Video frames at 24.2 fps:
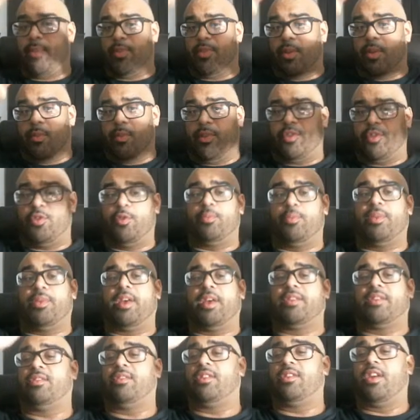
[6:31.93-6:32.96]
someone
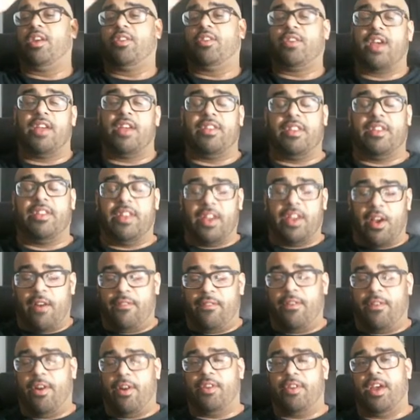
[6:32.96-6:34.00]
suplexes the other guy, and then they all
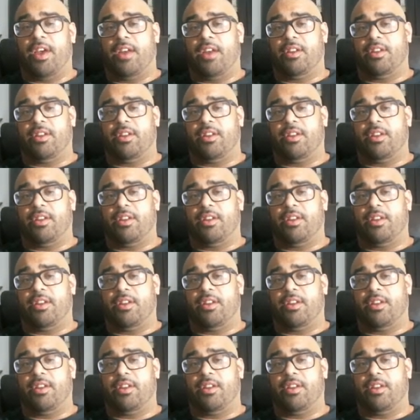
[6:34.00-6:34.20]
fall down